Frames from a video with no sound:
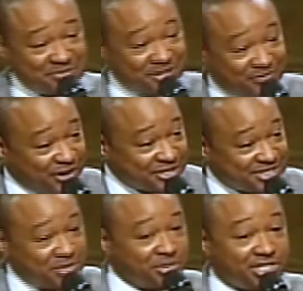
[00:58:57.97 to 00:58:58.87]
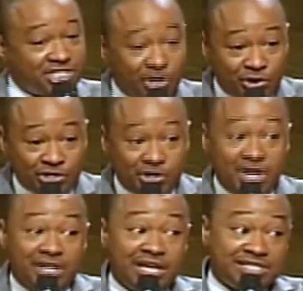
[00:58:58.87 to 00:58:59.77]
at first, He would have told you,
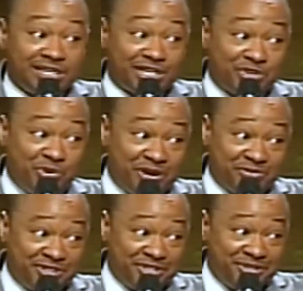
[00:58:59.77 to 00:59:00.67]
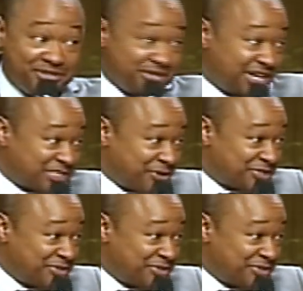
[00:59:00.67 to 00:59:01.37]
that's not the one for you. You're not supposed to